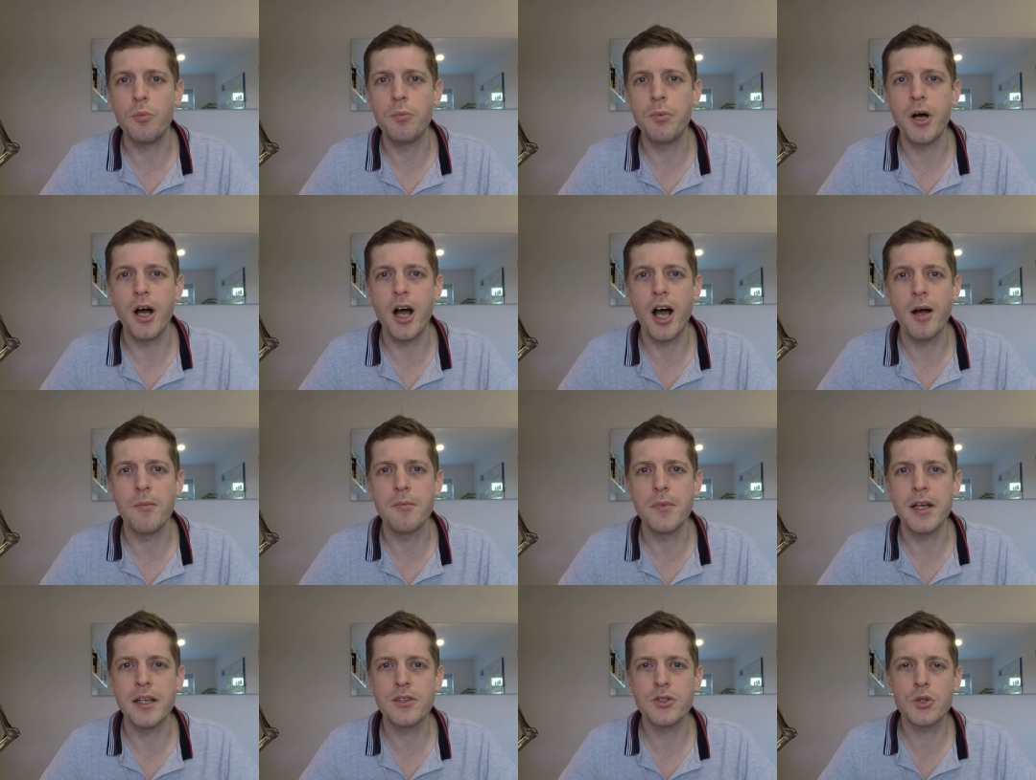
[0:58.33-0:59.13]
but
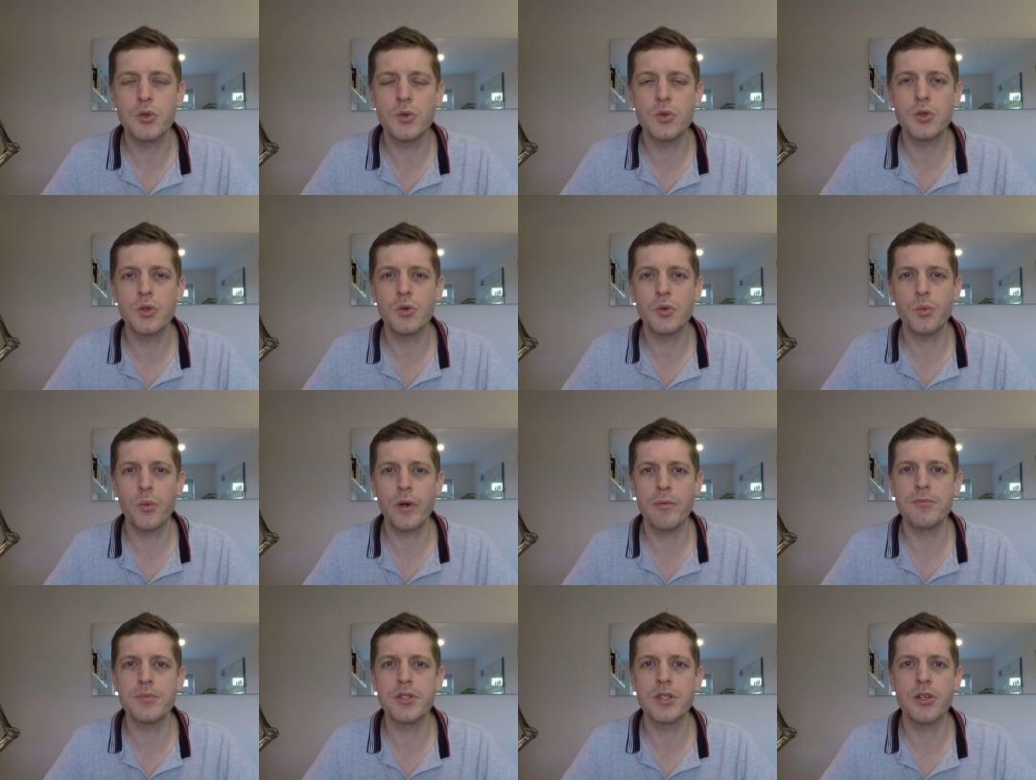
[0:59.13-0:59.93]
um, a tool called
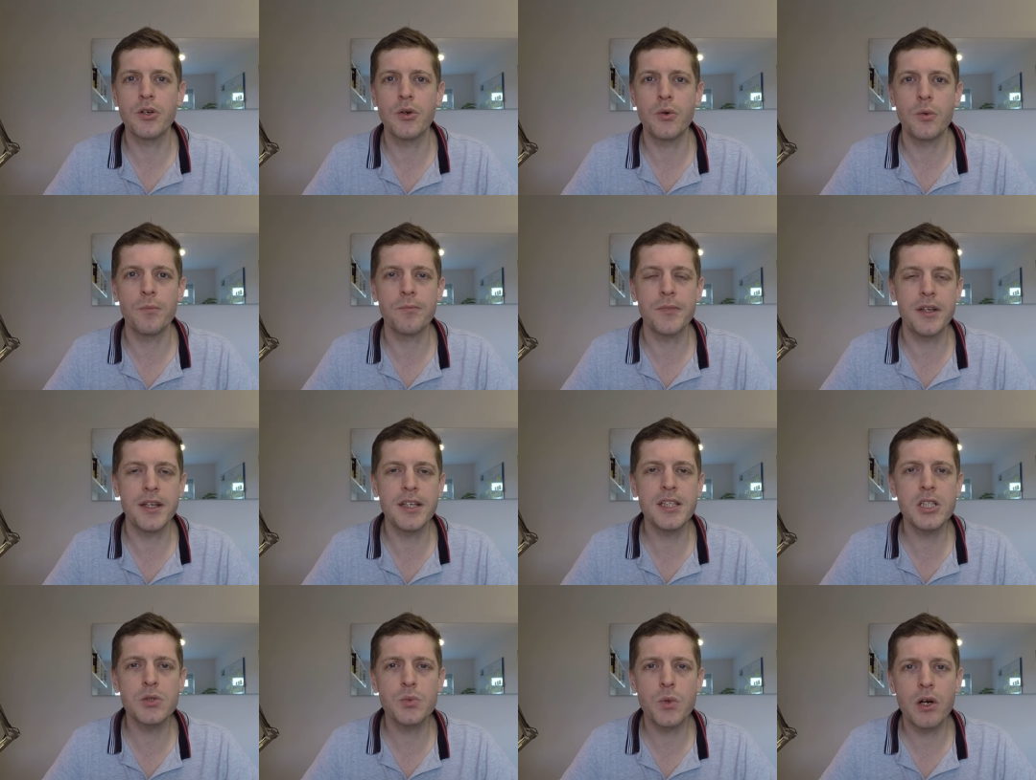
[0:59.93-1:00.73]
Whimsical, and
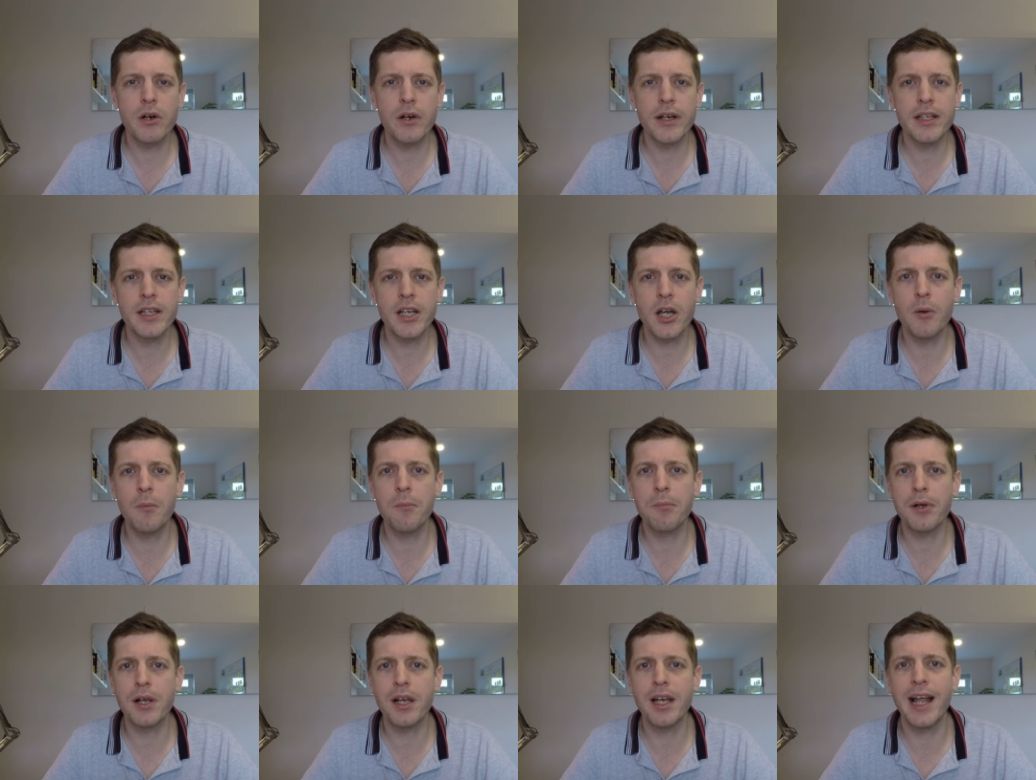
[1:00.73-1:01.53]
this is where I go
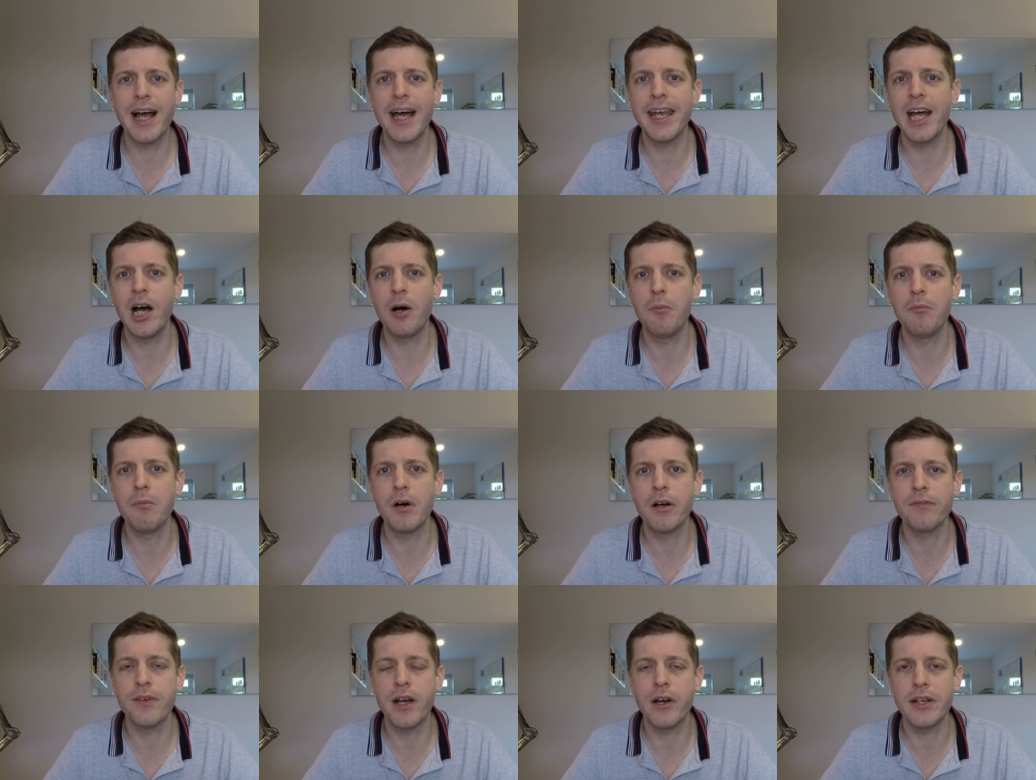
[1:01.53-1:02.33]
and plan out
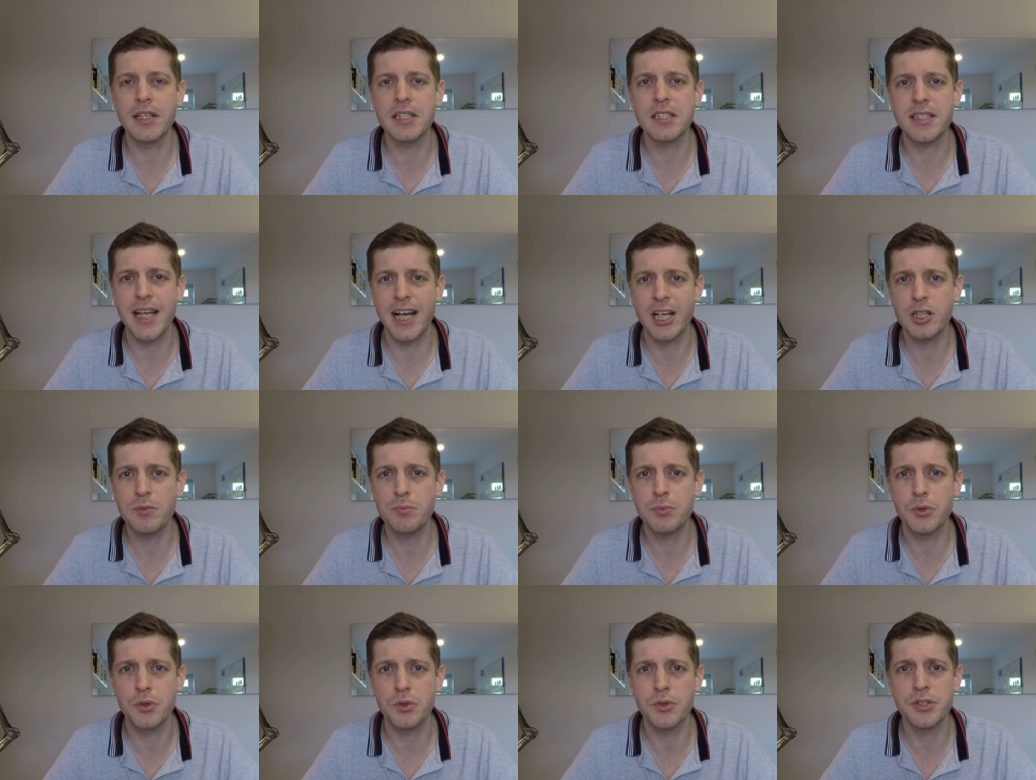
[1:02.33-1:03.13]
my various
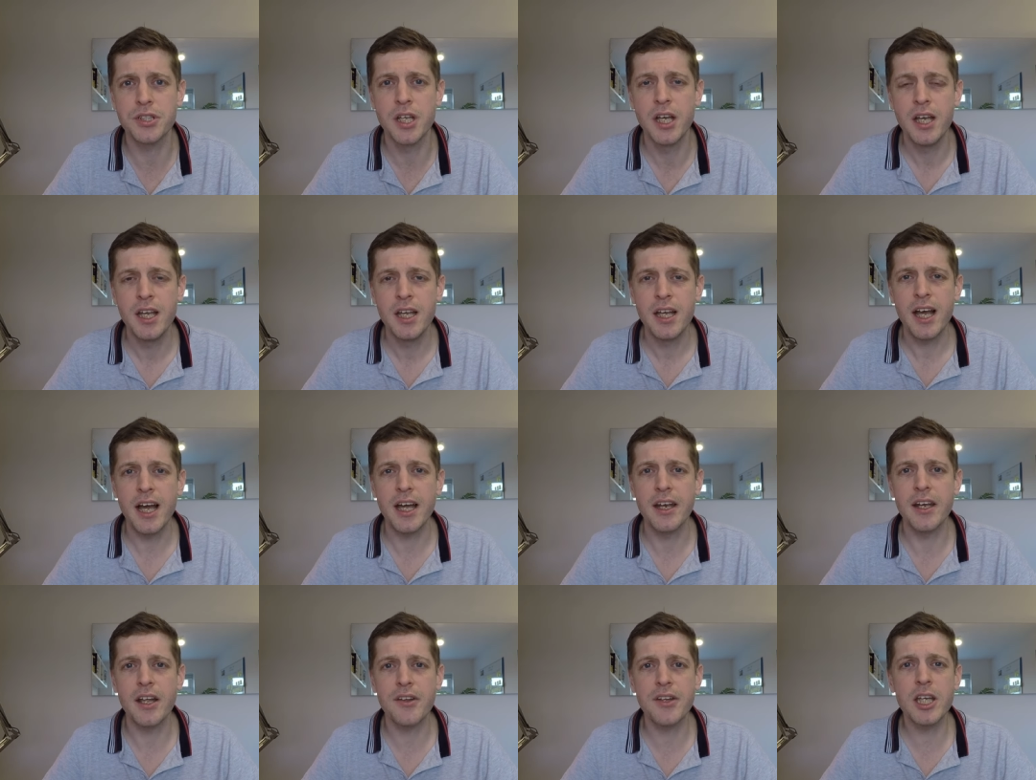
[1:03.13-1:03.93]
dashboards.
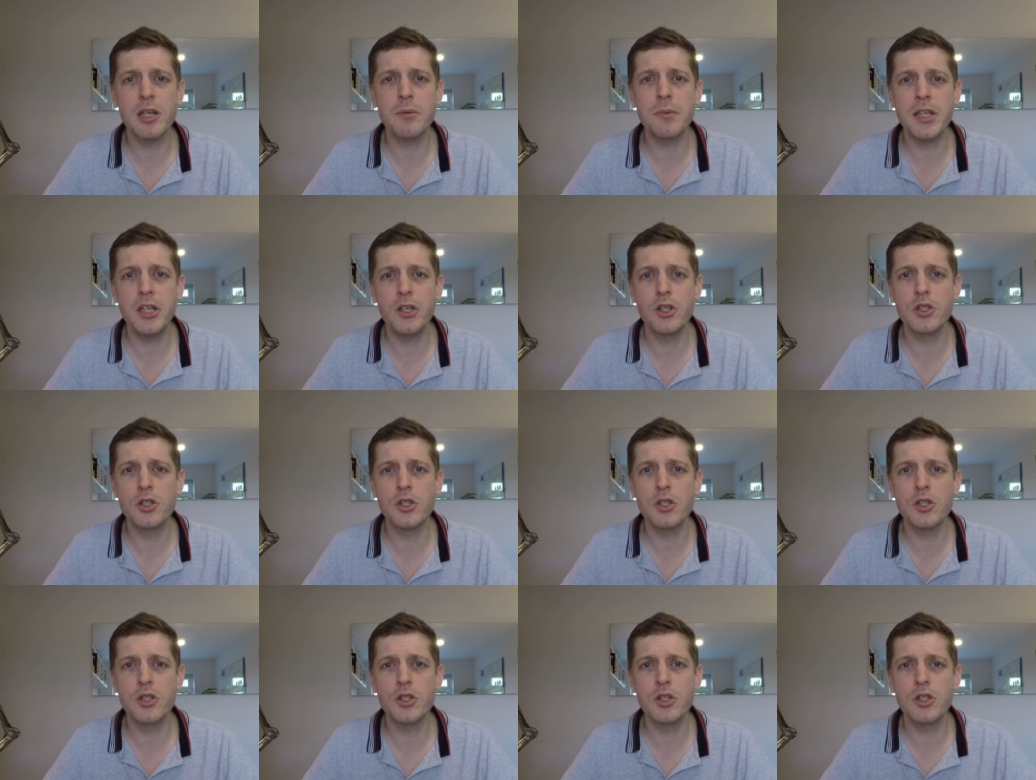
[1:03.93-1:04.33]
And I think it'd be